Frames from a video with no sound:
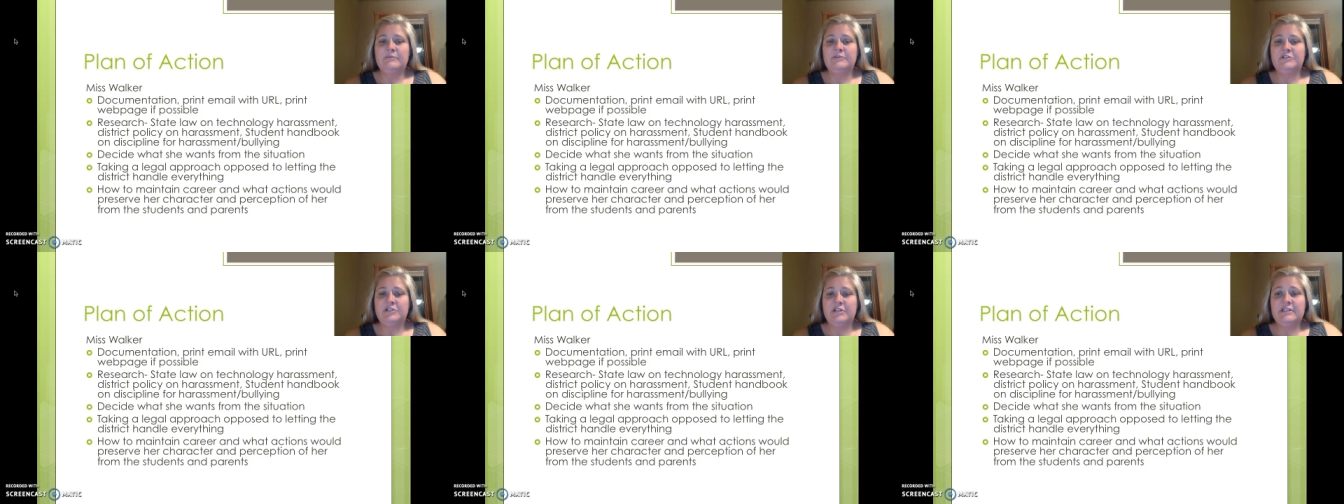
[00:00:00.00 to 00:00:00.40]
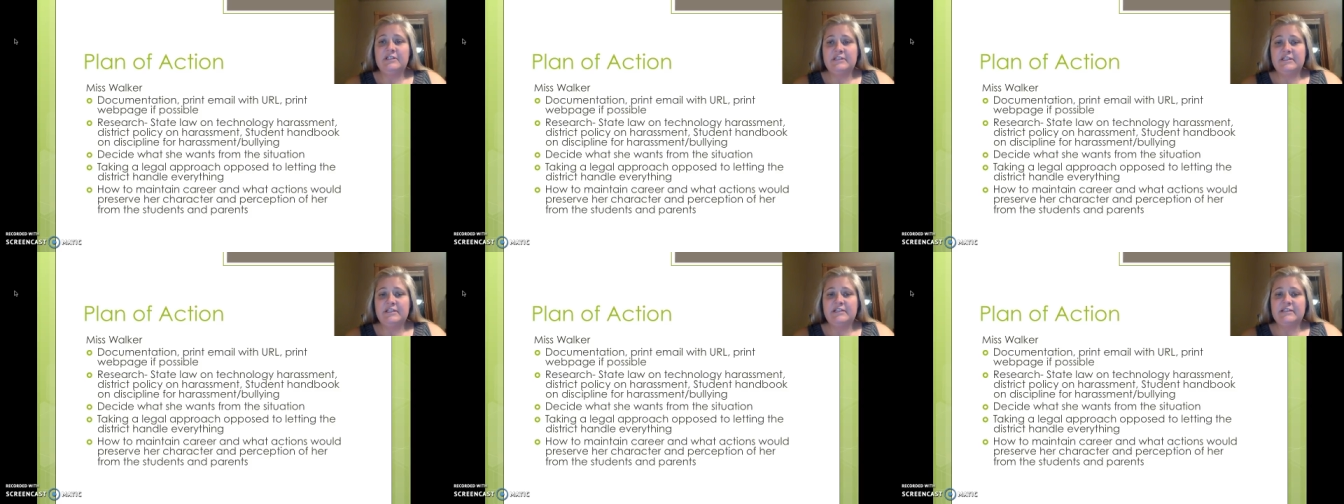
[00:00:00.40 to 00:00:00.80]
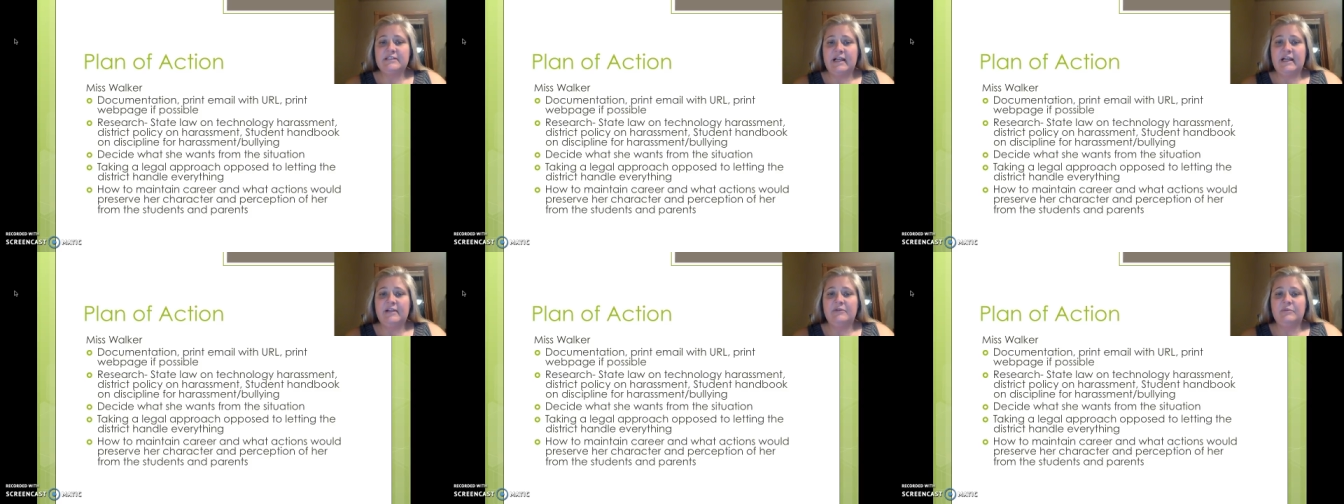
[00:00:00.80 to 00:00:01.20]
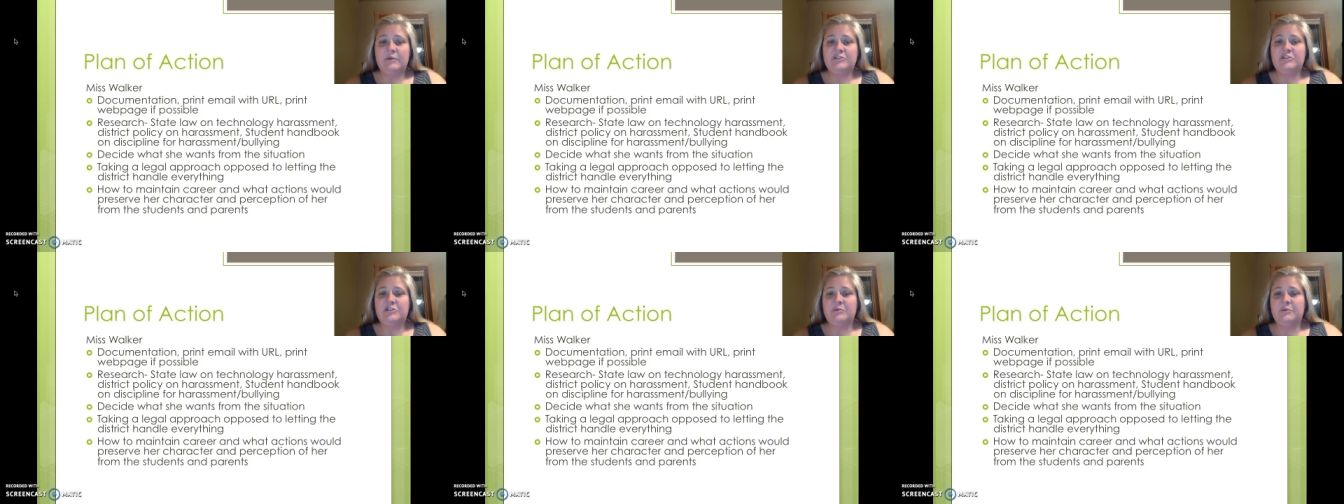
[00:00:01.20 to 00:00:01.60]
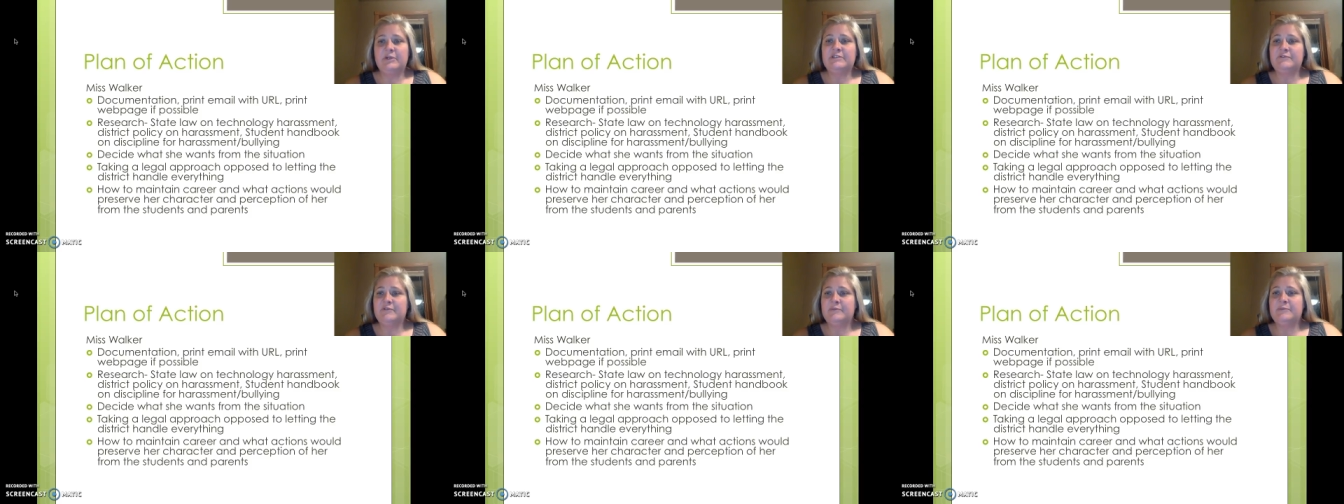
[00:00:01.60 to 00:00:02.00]
She needs to decide what she
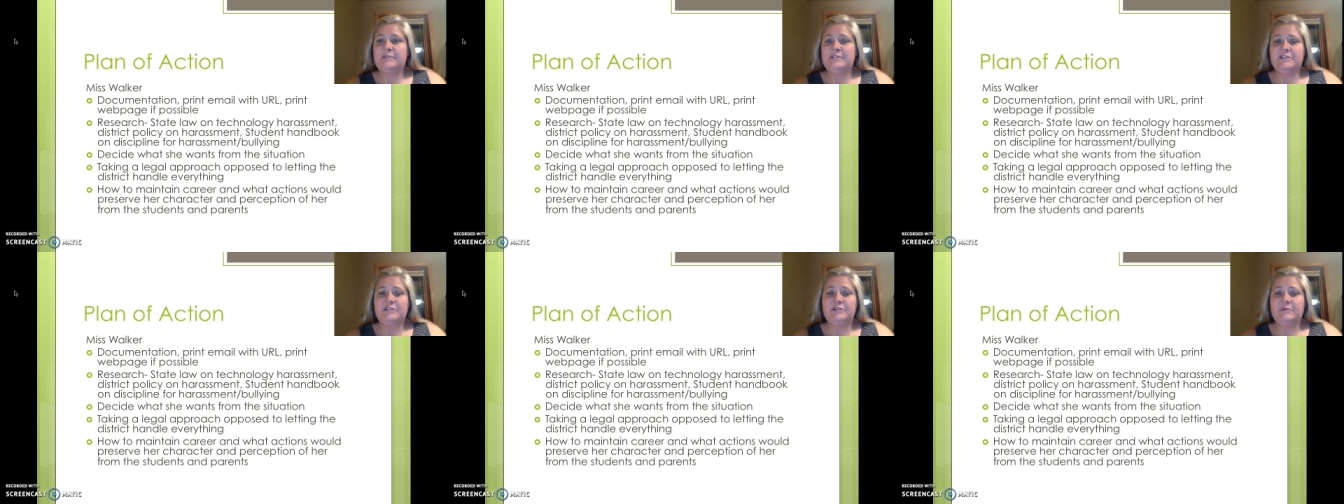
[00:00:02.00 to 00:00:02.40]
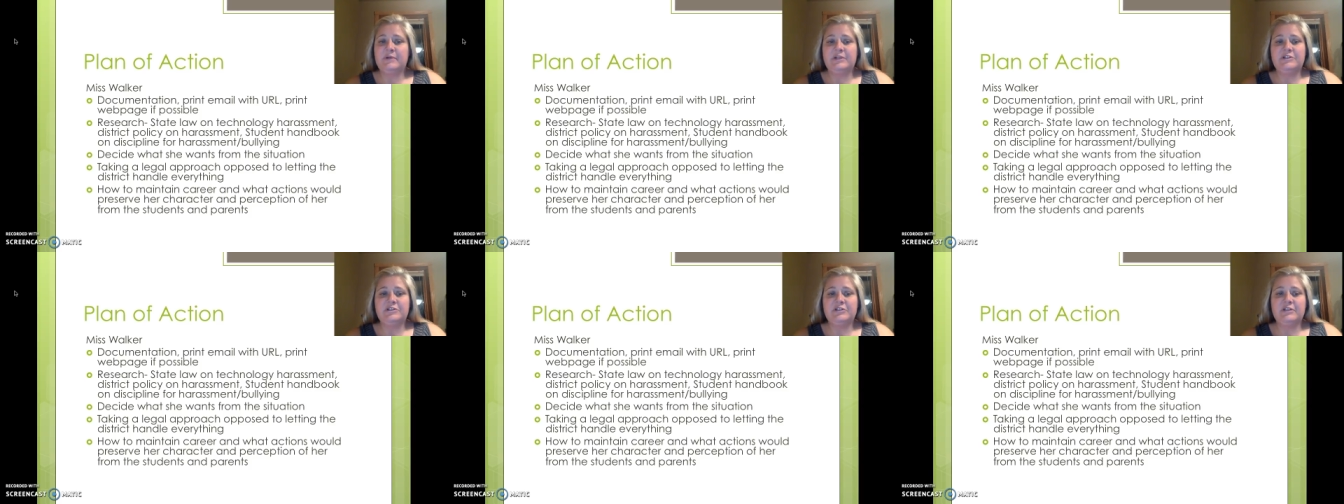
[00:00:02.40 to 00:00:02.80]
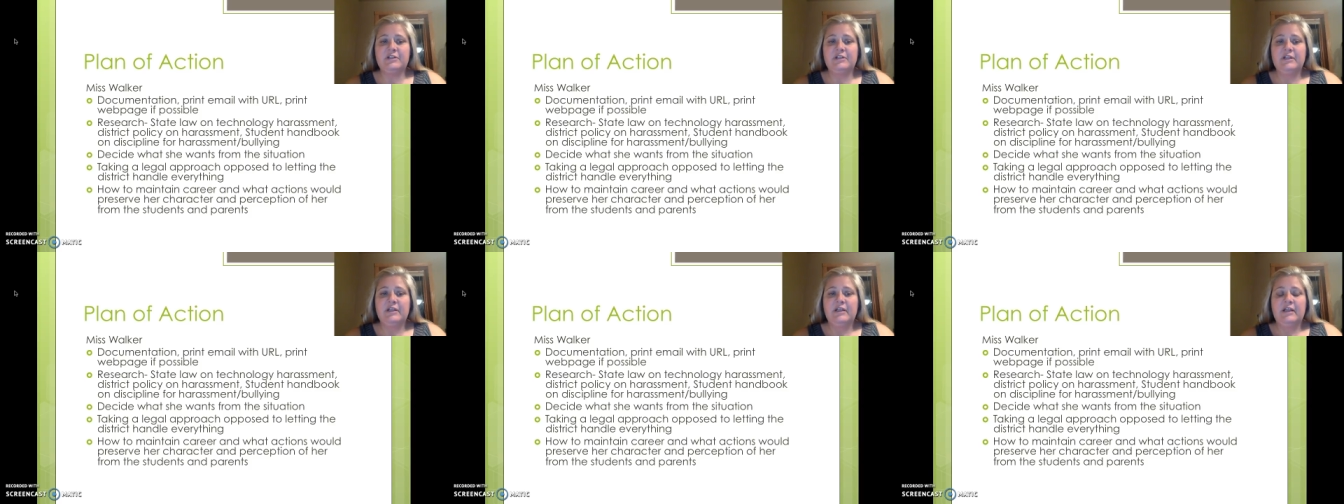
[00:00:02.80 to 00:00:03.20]
wants from the situation.